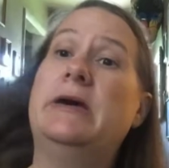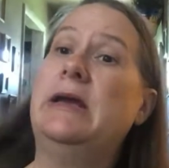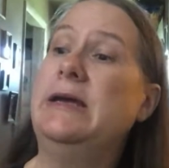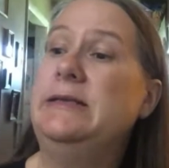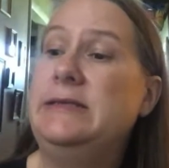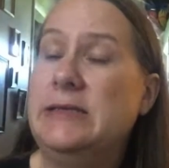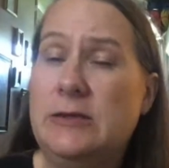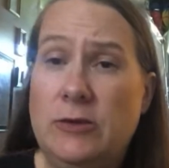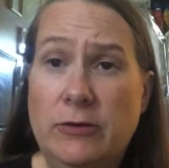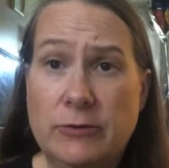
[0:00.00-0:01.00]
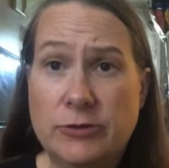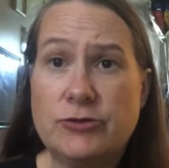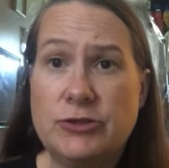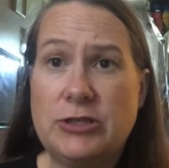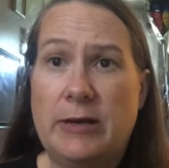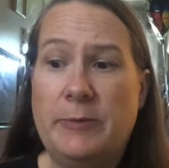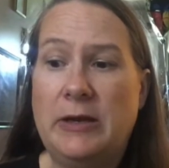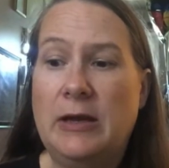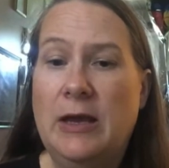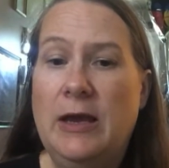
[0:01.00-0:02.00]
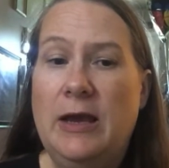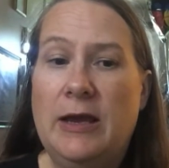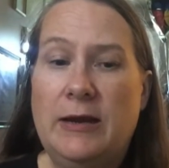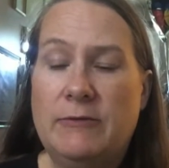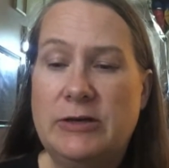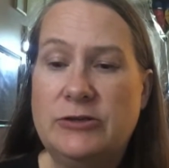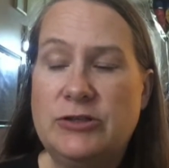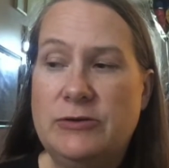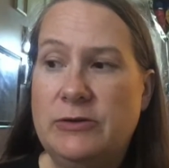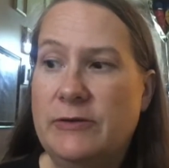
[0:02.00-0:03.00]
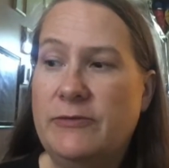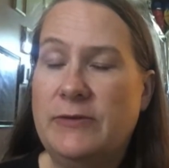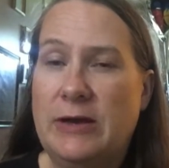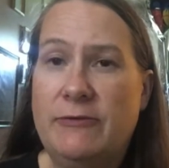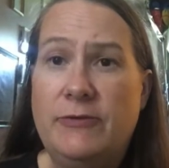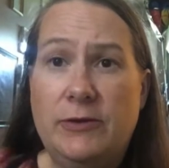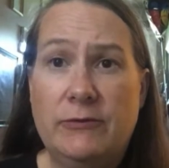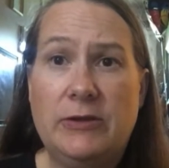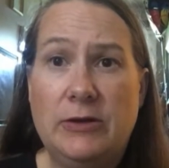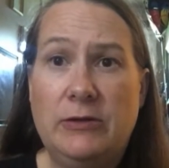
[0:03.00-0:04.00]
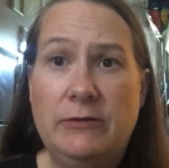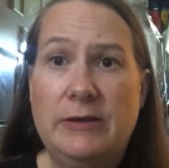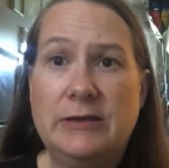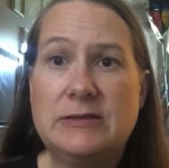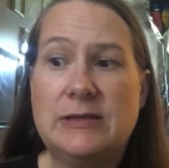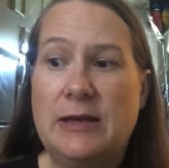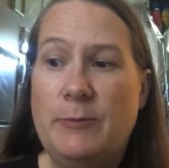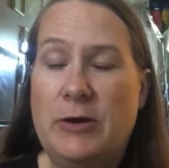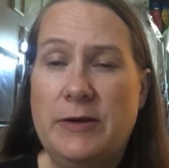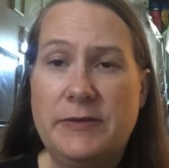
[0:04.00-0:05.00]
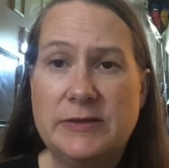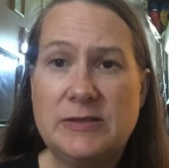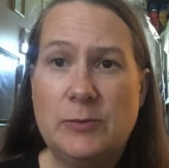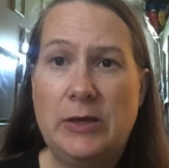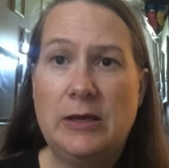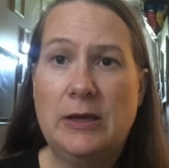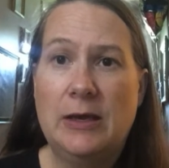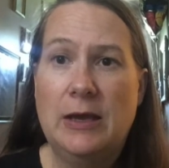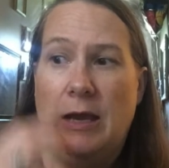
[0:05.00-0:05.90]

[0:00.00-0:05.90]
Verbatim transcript: but I did go grocery shopping and I want to show you a, a few of the new things that I bought this week.